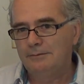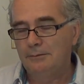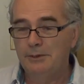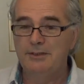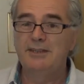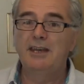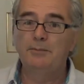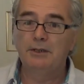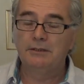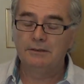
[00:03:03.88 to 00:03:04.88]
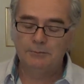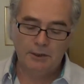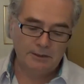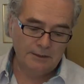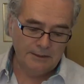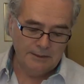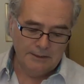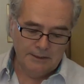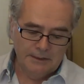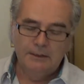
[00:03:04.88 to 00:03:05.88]
What does that mean? Well,
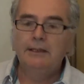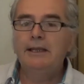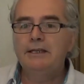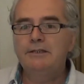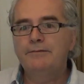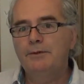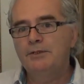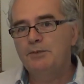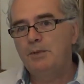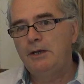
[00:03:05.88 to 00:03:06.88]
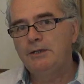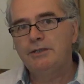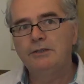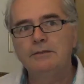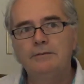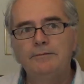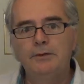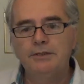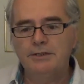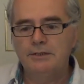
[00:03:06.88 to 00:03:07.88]
legs for expansion,
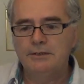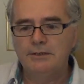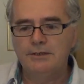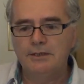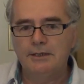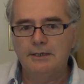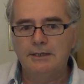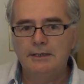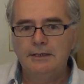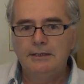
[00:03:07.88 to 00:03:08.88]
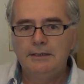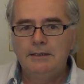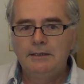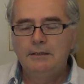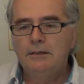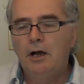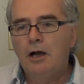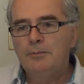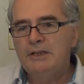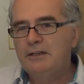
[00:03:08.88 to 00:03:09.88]
for instance,
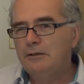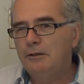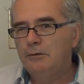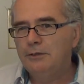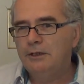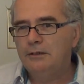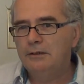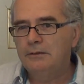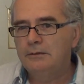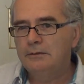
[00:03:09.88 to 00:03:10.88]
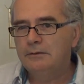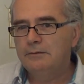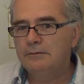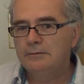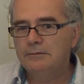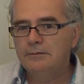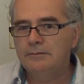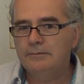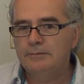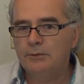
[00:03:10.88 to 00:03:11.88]
Omni Clothing
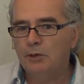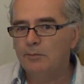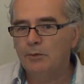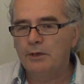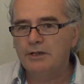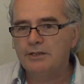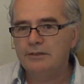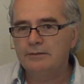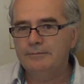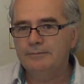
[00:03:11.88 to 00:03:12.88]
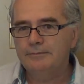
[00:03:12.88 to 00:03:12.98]
Corporation